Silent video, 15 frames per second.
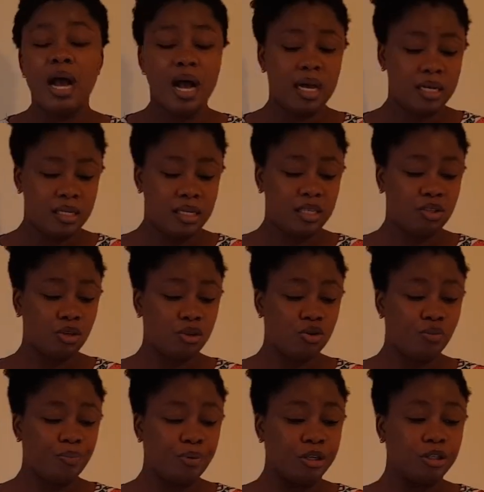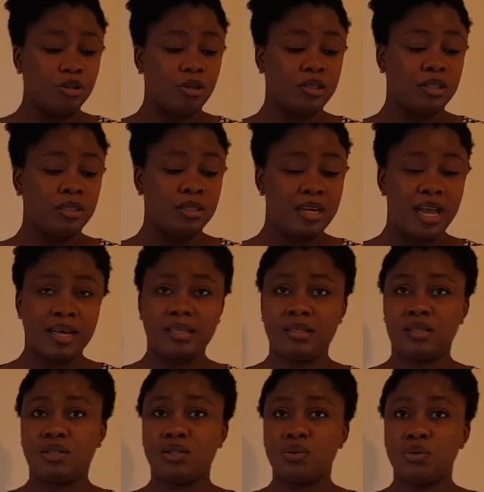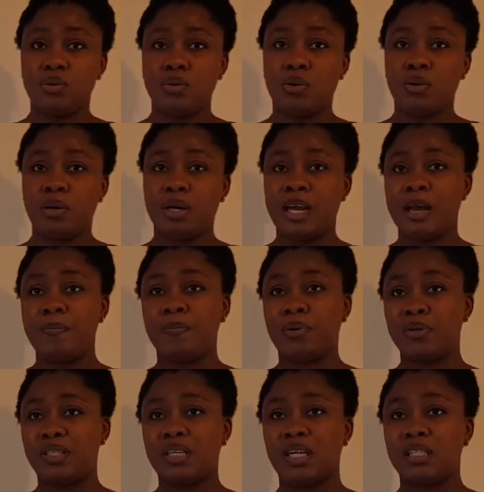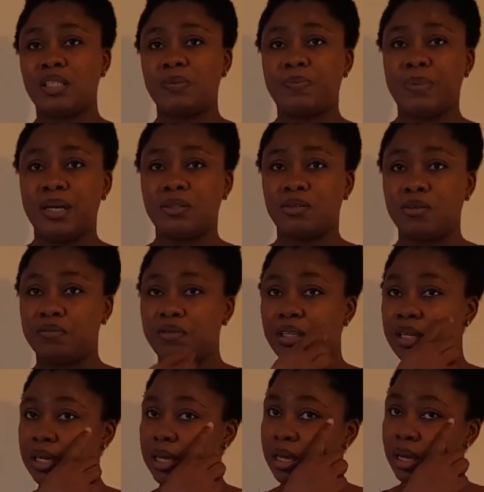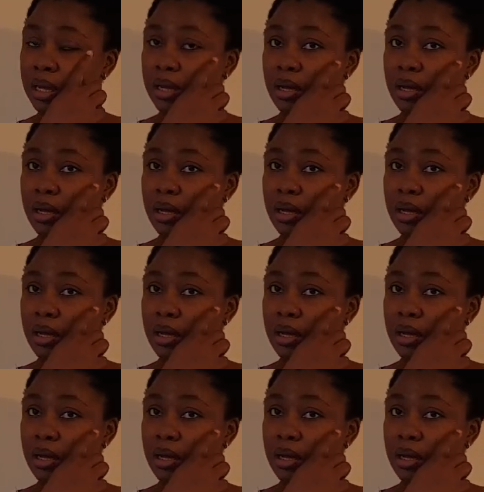And this also brings us next to another important part of the